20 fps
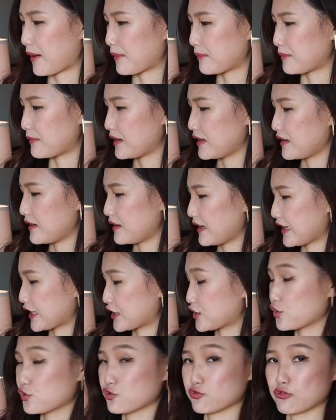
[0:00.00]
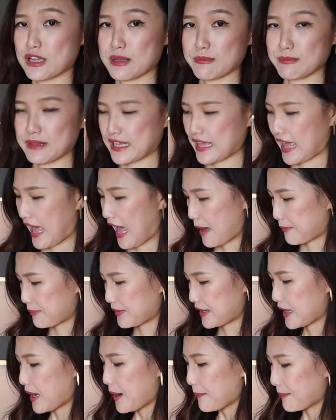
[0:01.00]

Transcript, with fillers: I'm extremely happy.